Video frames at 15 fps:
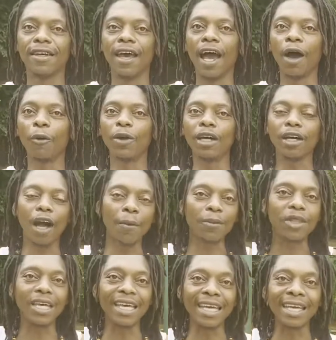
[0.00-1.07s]
And when it comes
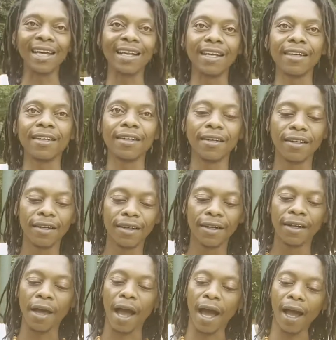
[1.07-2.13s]
to England,
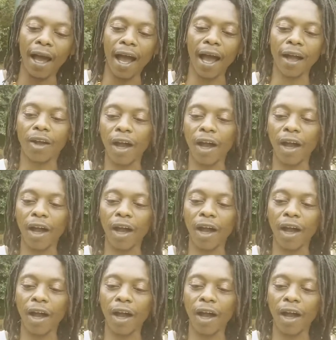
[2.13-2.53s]
I,